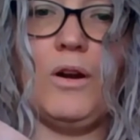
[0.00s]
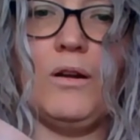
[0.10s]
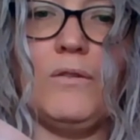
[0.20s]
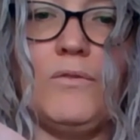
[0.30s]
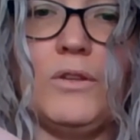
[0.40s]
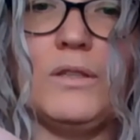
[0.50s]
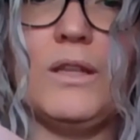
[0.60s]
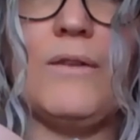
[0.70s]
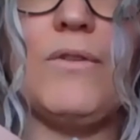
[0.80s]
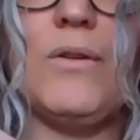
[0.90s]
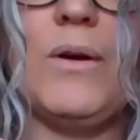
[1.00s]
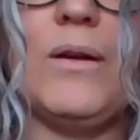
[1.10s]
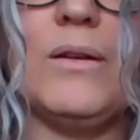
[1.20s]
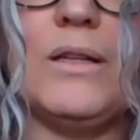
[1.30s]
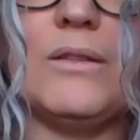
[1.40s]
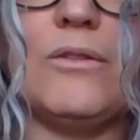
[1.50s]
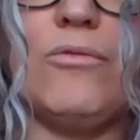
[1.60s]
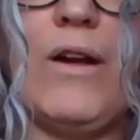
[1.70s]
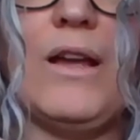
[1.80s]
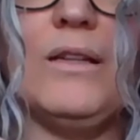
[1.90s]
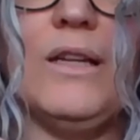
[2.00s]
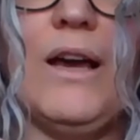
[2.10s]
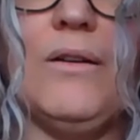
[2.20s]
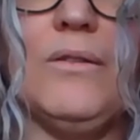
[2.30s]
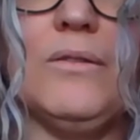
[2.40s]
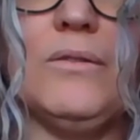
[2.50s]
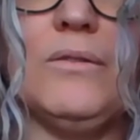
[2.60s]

I don't know if you can see that very well. It's gray now.